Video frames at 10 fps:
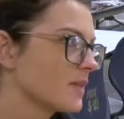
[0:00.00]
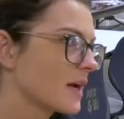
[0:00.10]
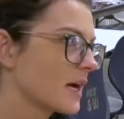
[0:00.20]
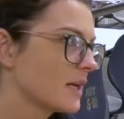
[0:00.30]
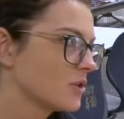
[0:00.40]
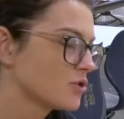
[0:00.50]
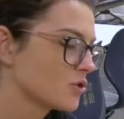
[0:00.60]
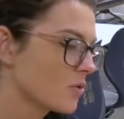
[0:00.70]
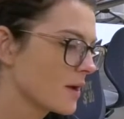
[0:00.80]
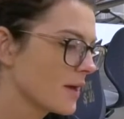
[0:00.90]
that I
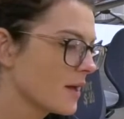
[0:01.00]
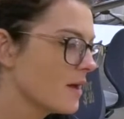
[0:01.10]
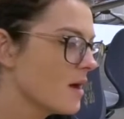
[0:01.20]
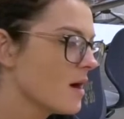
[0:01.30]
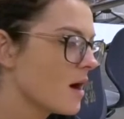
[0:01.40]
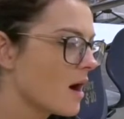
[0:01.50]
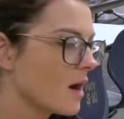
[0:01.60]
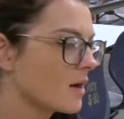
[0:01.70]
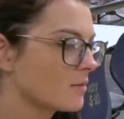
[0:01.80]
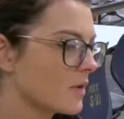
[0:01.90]
enjoy
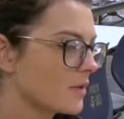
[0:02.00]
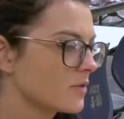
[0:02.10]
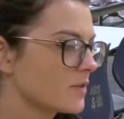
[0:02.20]
rather